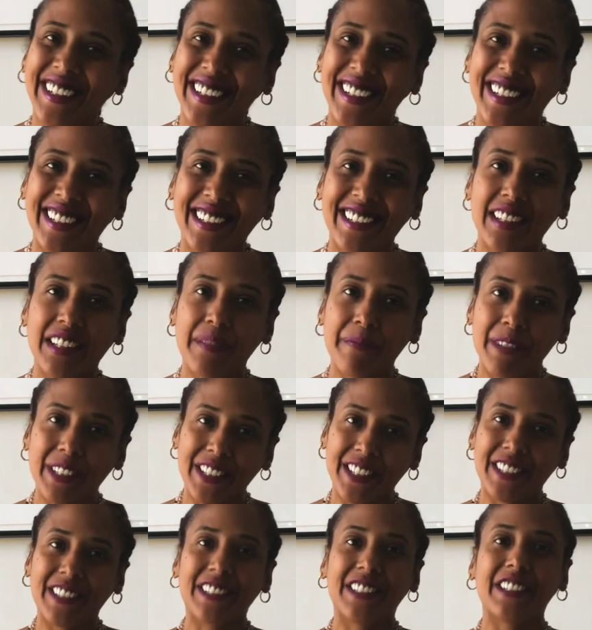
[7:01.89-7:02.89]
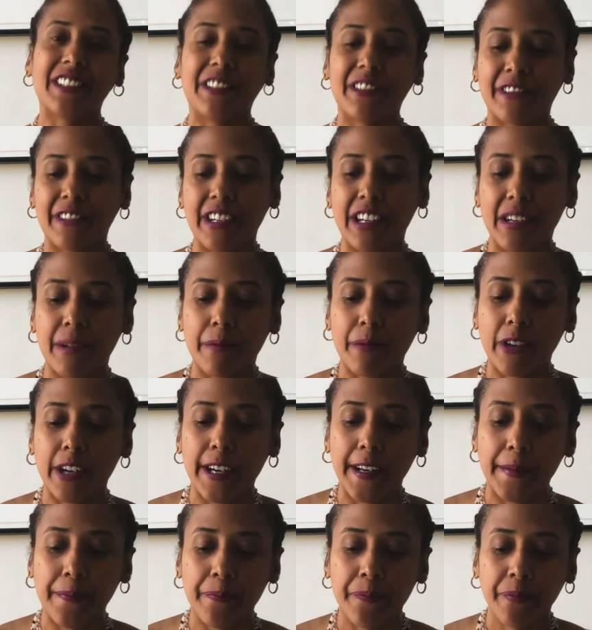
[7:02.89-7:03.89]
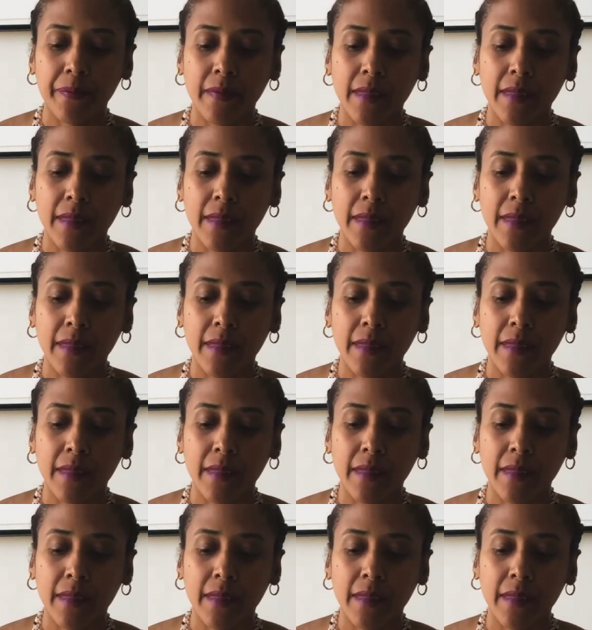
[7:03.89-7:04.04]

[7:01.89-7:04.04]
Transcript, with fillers: on in the material realm, right?